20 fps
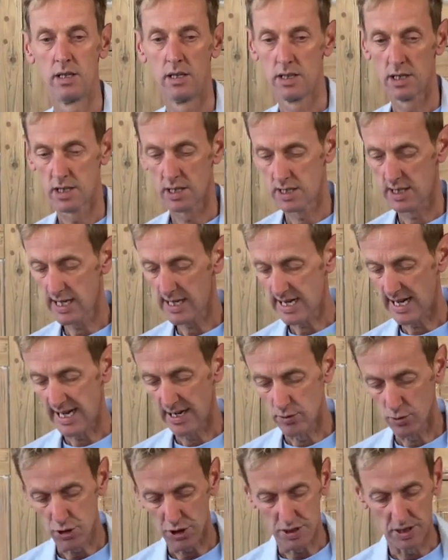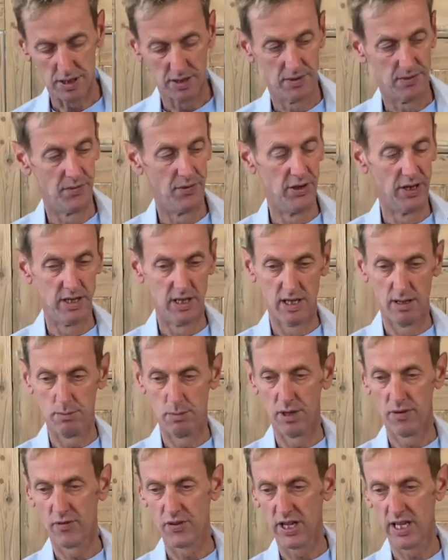stick out
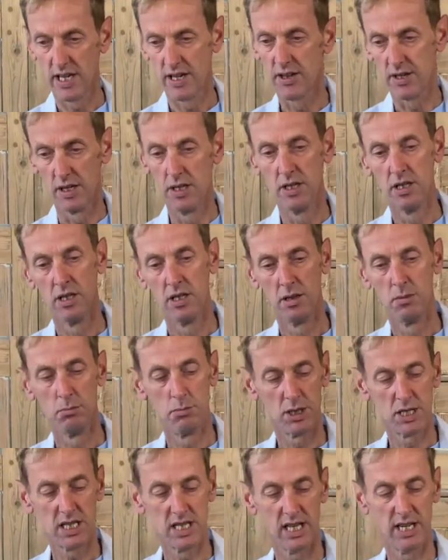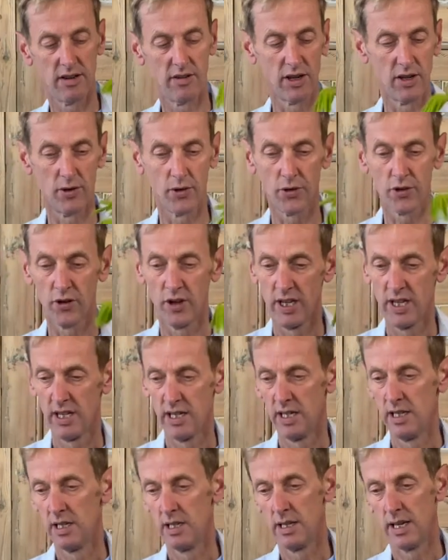above the other materials.
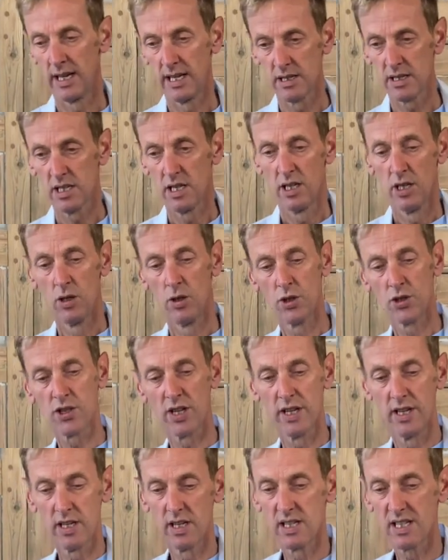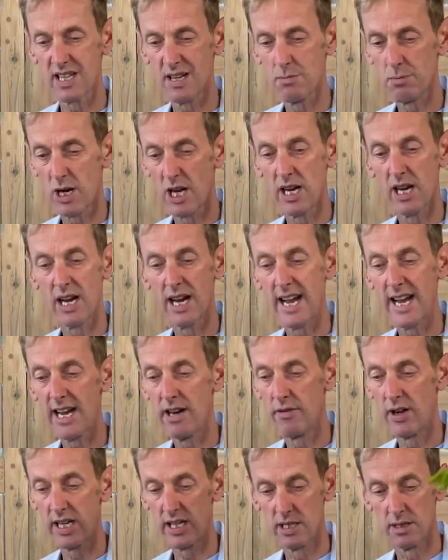And also you can see by
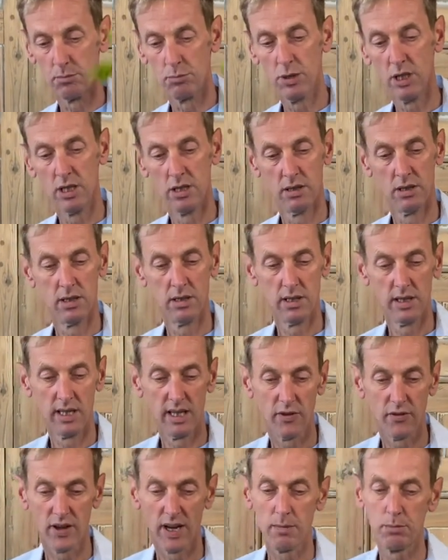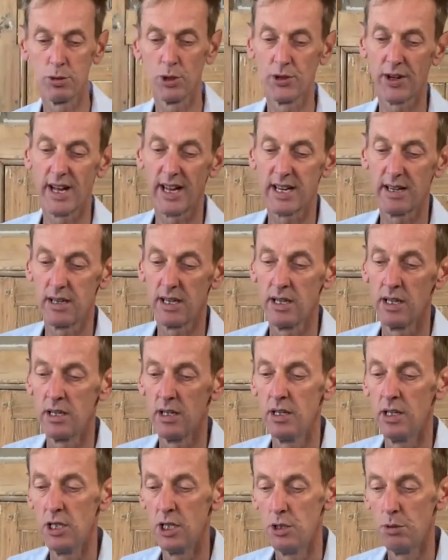layering them, if I put that in
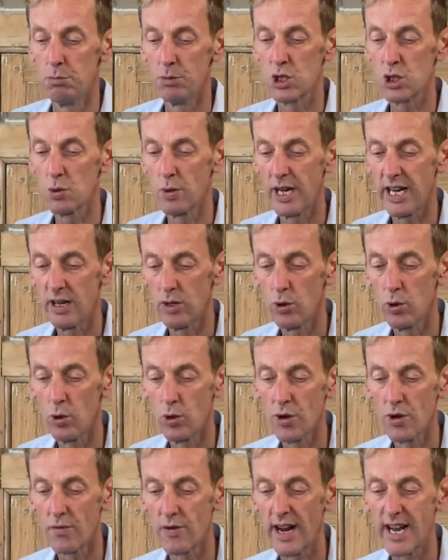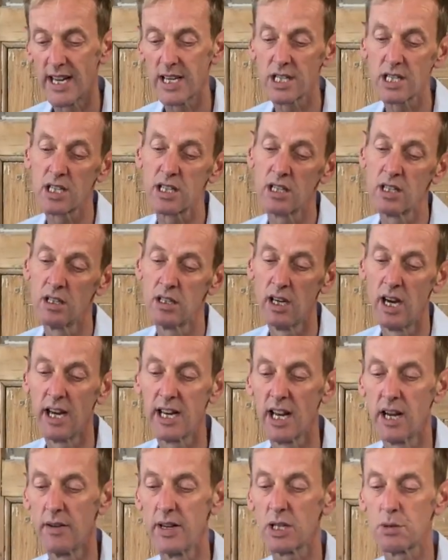between all the rest, I
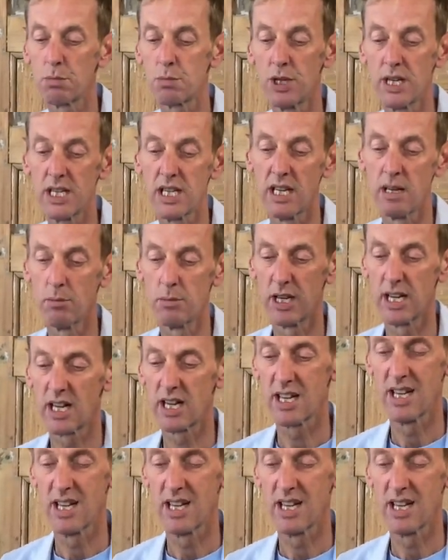know it's pretty, but it